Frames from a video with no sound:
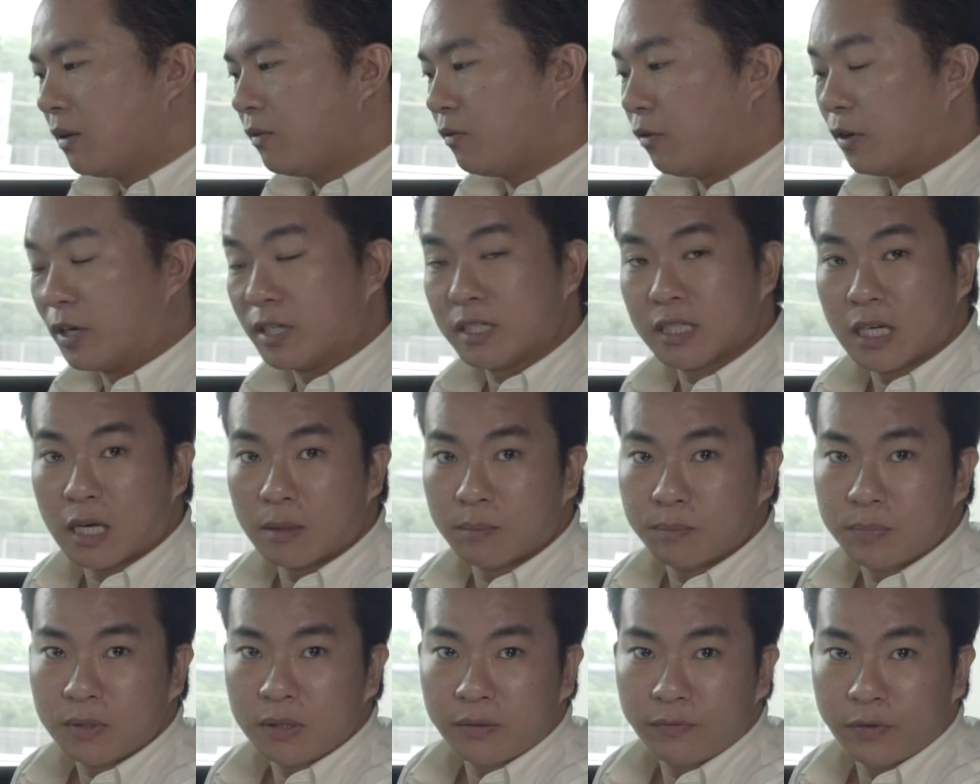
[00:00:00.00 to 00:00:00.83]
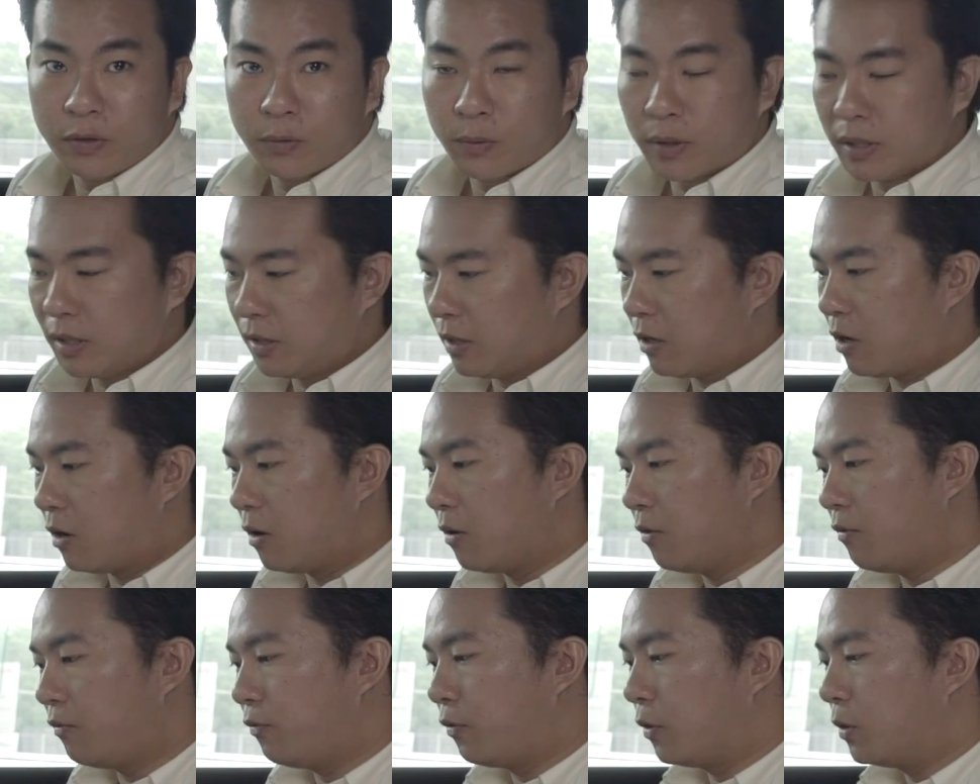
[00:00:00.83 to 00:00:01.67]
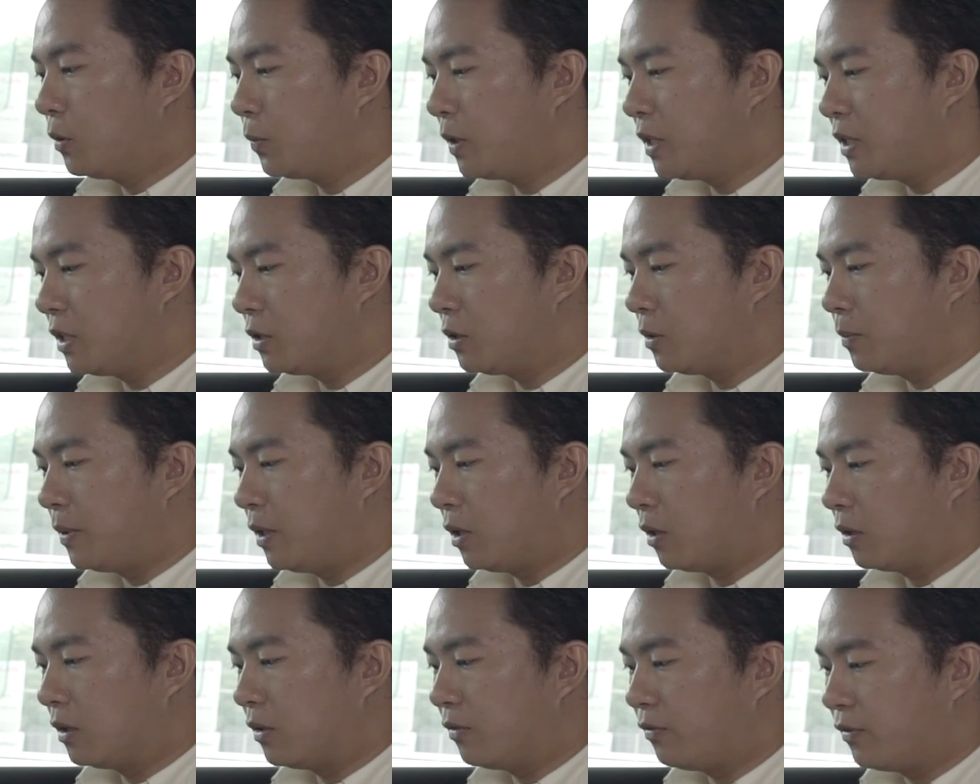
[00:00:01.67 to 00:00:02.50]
for example, if you want your phone widget to be on the